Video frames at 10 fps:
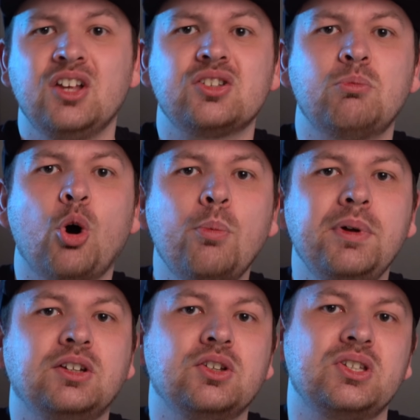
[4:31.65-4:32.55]
so I'm
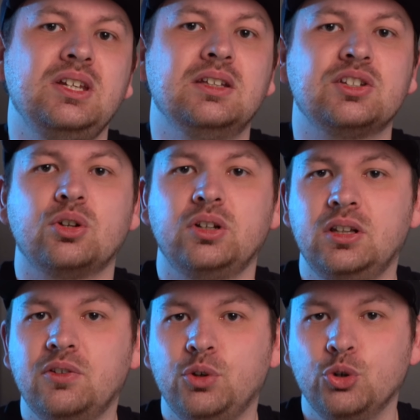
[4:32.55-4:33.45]
hoping to see this in
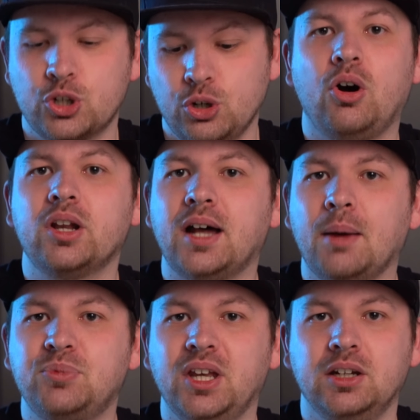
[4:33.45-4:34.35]
the future on an
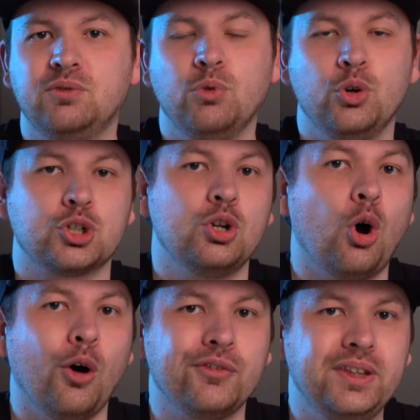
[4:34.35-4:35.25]
updated version
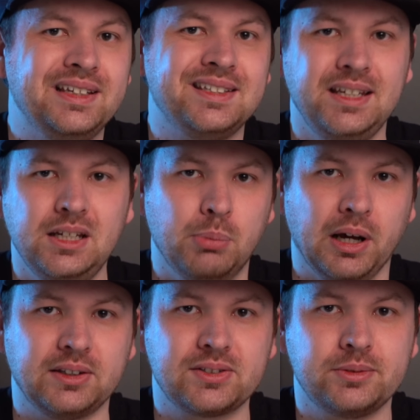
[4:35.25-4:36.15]
of these
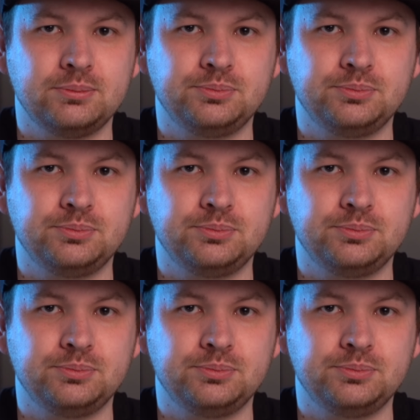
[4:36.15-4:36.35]
earbuds.